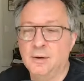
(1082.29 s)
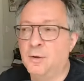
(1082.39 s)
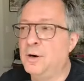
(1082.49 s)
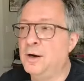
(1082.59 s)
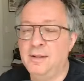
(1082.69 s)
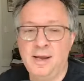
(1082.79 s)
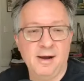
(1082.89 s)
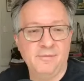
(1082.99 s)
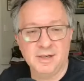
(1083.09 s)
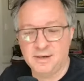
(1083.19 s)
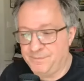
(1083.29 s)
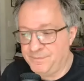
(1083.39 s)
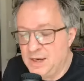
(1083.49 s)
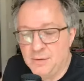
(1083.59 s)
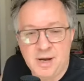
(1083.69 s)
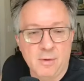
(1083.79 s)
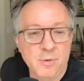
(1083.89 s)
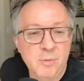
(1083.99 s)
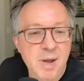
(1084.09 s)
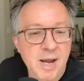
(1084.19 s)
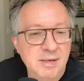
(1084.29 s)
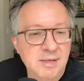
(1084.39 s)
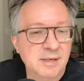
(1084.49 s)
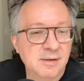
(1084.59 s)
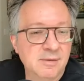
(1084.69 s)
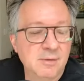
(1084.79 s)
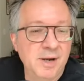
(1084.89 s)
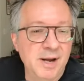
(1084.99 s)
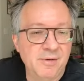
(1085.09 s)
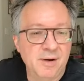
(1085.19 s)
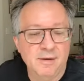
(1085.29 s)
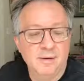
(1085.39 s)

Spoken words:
or they have to get roommates or whatever.